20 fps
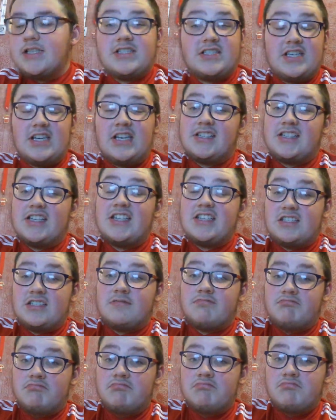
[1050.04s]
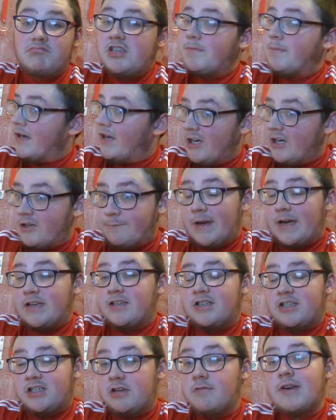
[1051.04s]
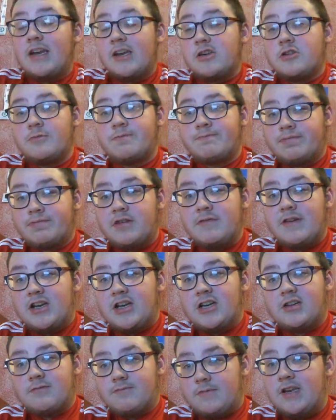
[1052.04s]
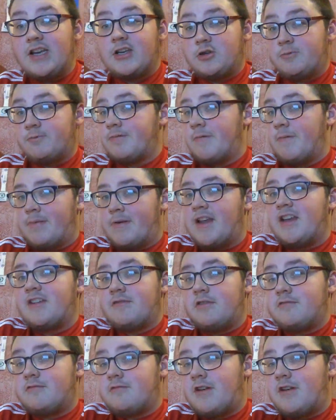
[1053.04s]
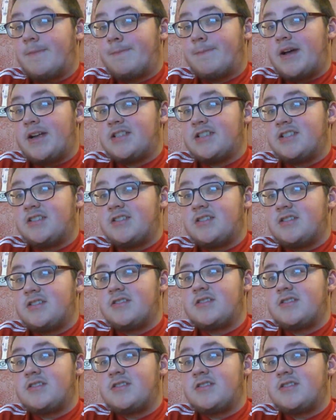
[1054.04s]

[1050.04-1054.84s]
that is to be expected. You will end up with players with dry patches,